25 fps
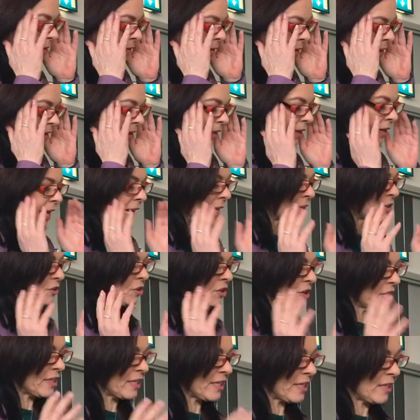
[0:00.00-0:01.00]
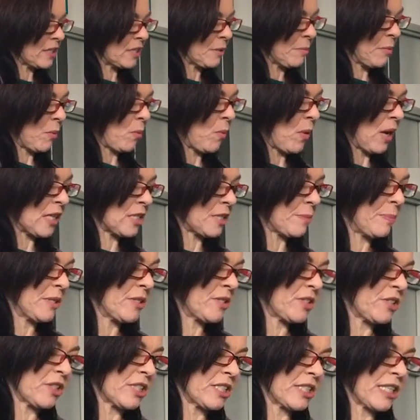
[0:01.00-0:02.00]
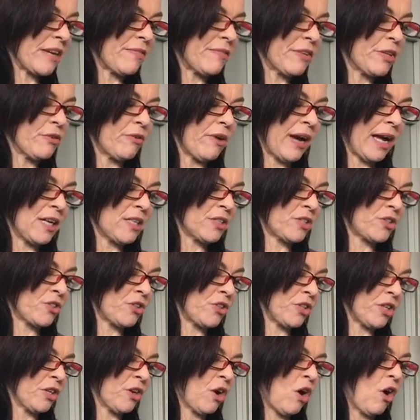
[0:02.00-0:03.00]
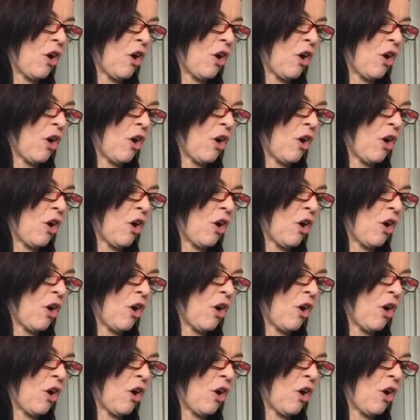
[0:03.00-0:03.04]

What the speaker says: That electoral system at Westminster has given rise to an